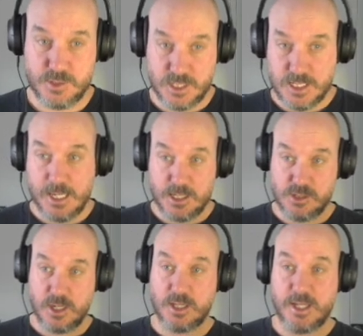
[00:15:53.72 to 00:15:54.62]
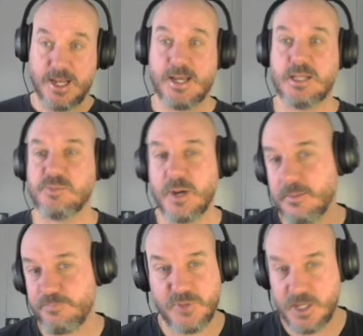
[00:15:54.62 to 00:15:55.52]
in car design in the 80s,
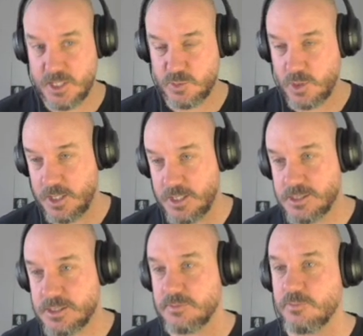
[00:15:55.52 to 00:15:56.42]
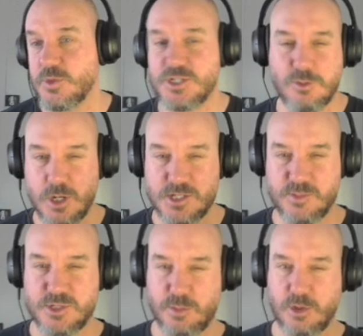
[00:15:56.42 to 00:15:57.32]
but it is what it is. We still got
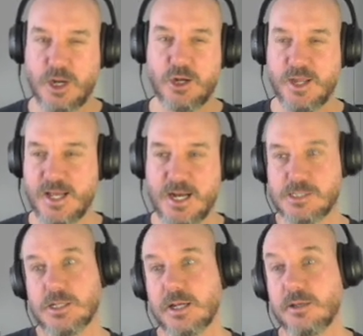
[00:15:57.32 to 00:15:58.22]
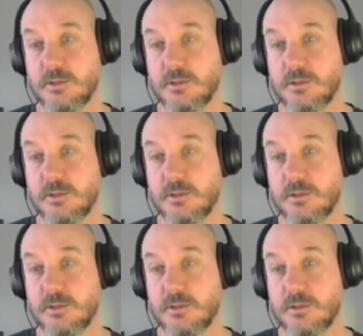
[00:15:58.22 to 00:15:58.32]
some super iconic cars like, the